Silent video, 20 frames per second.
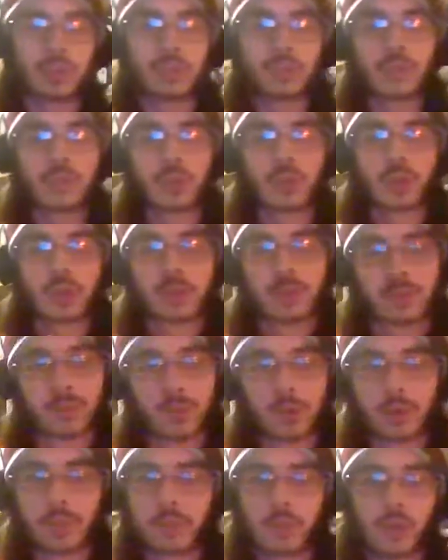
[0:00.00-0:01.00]
if you're looking
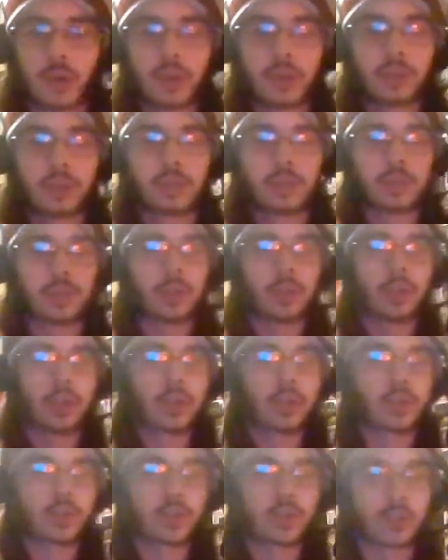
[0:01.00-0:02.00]
for a friend or
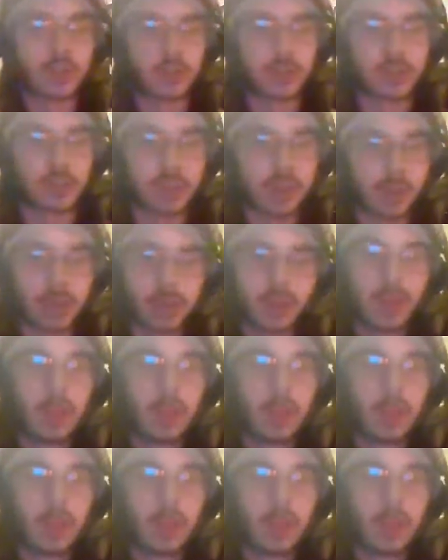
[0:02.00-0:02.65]
anything like that.